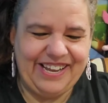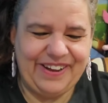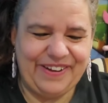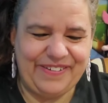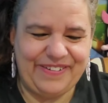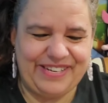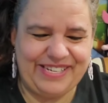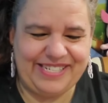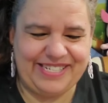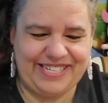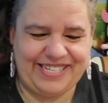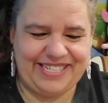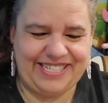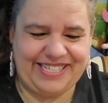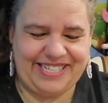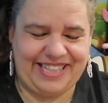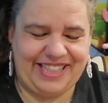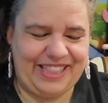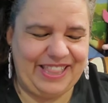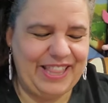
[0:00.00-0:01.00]
Oh, he's
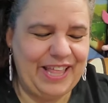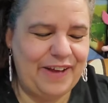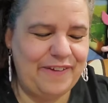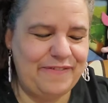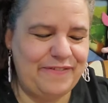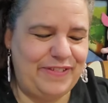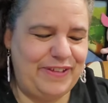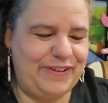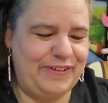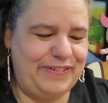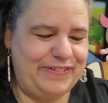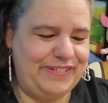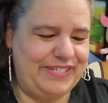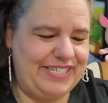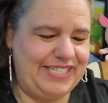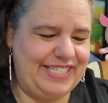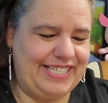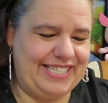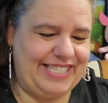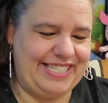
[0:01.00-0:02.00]
gonna love
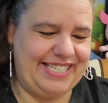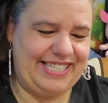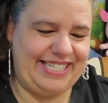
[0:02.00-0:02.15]
those.